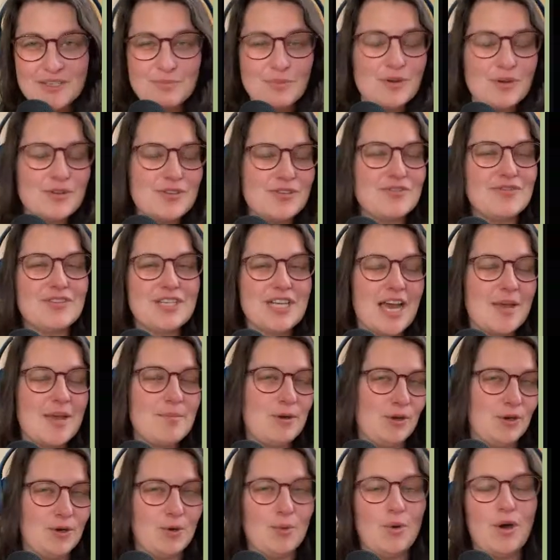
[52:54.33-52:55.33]
Most of the time,
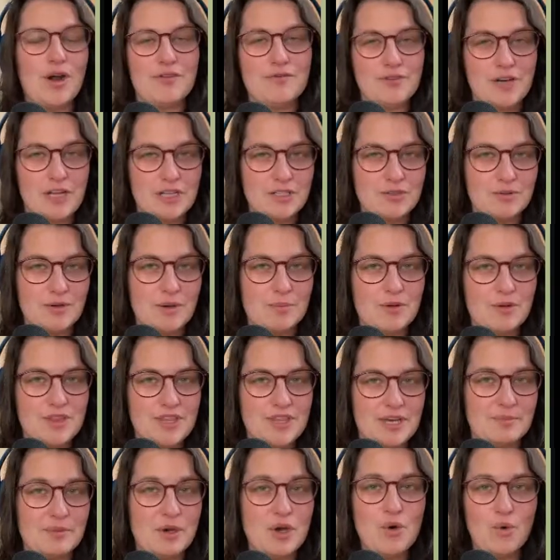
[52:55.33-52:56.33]
you're going to want to follow up with
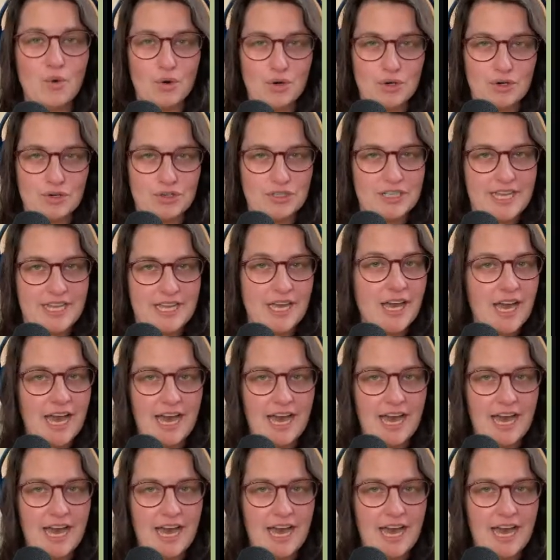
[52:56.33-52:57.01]
them quarterly